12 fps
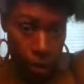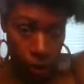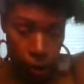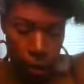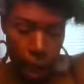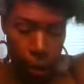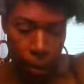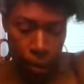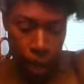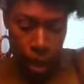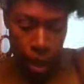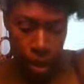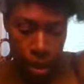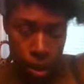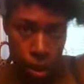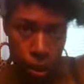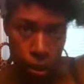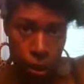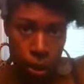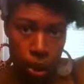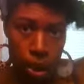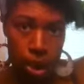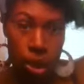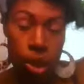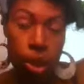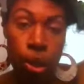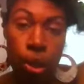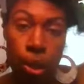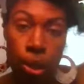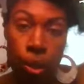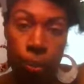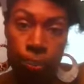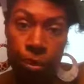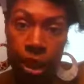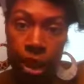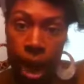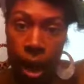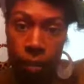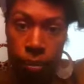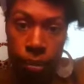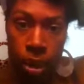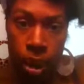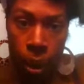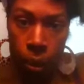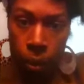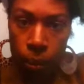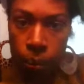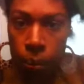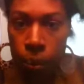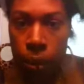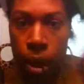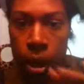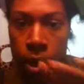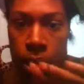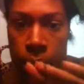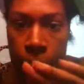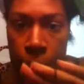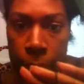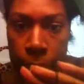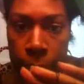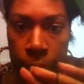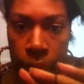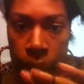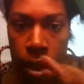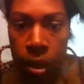a few bobby pins to secure the top. So here's a bobby pin.